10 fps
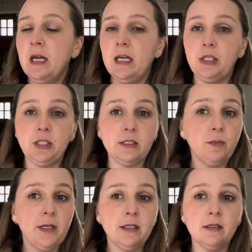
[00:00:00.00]
It just
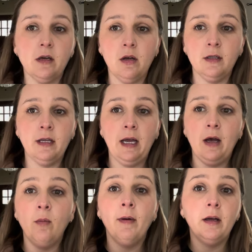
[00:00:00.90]
depends on
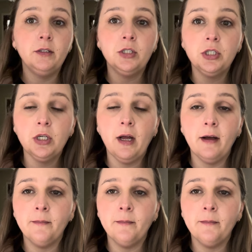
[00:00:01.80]
how much